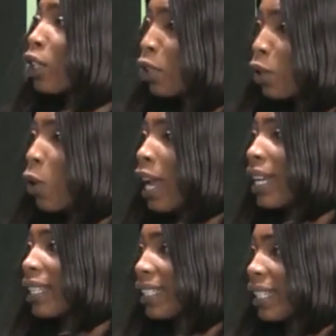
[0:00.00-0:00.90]

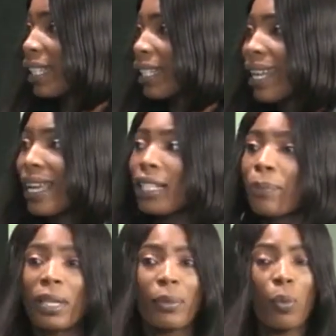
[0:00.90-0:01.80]
low-end gin. It's
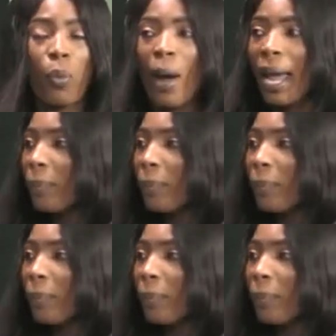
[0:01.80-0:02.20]
been wiped